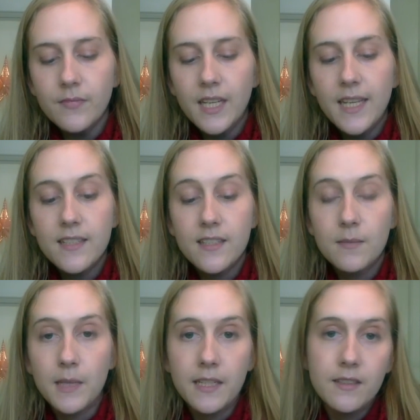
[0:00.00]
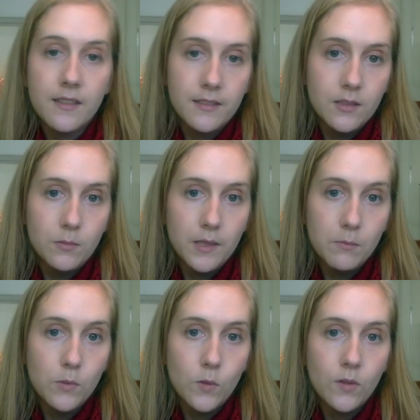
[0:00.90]
estimate a little bit
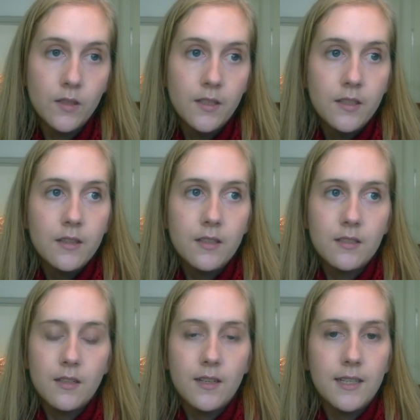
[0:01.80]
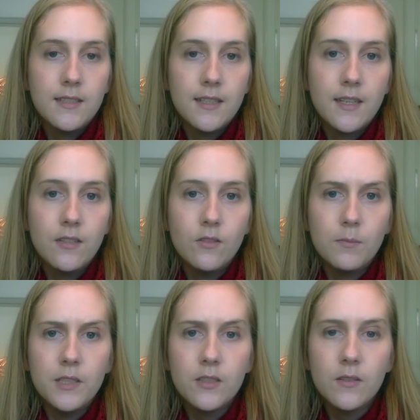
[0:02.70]
more the size and
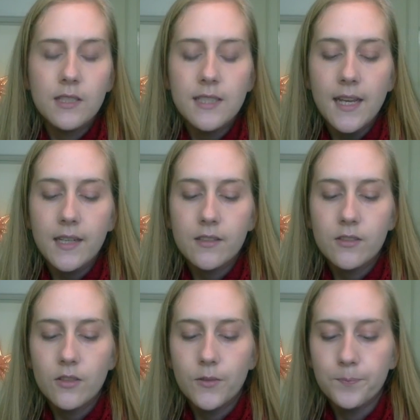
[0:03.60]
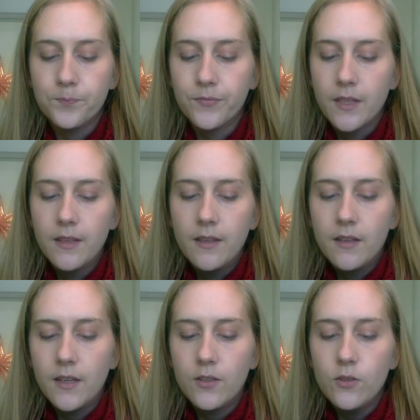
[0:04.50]
not be so exact. So
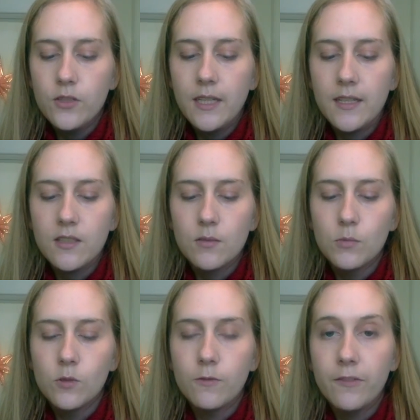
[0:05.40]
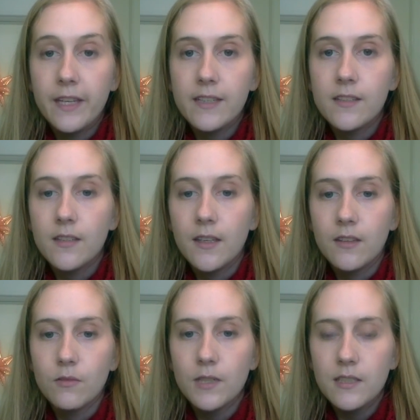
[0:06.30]
I know she has small feet,
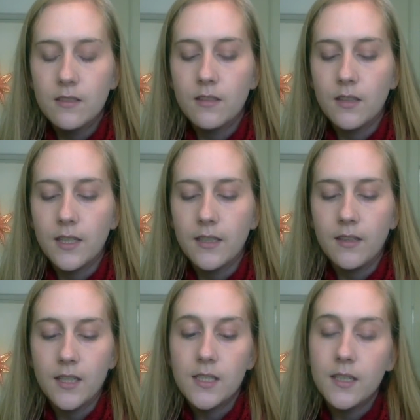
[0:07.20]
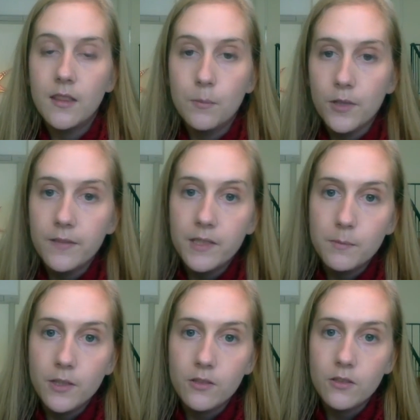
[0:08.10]
and the reason I undid the previous
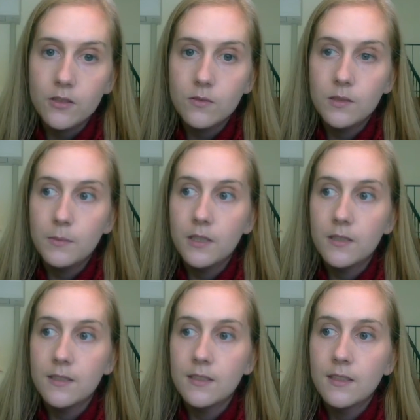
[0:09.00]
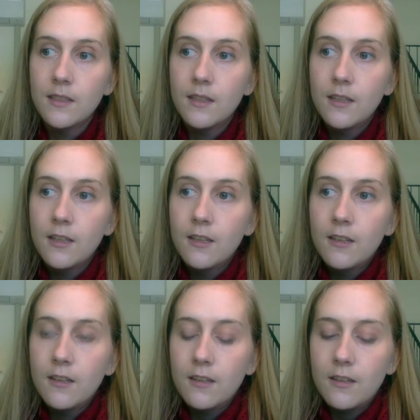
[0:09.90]
pair of socks was because
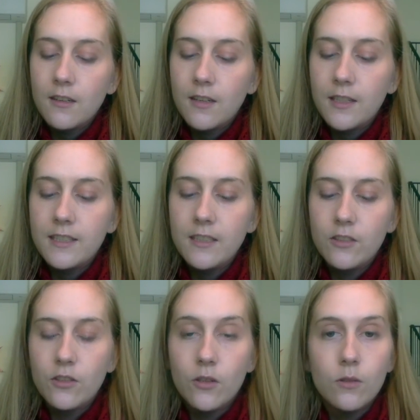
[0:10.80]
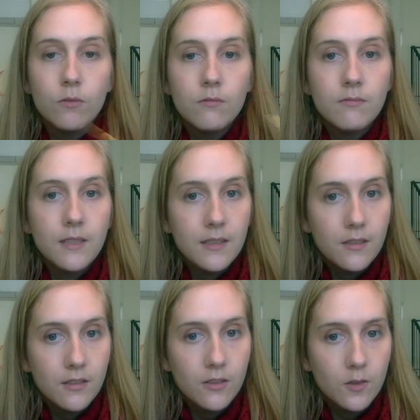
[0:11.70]
I didn't know
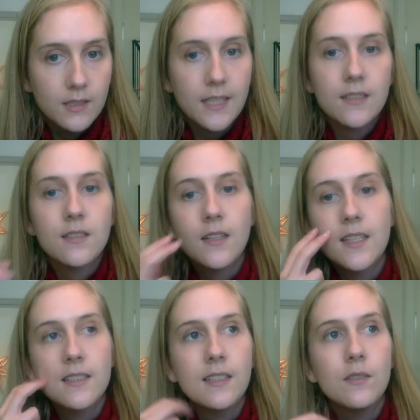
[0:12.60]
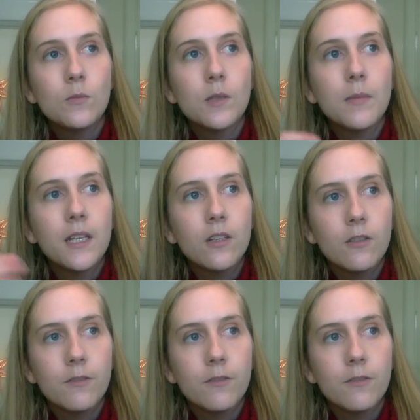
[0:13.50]
her exact size. I didn't want to make her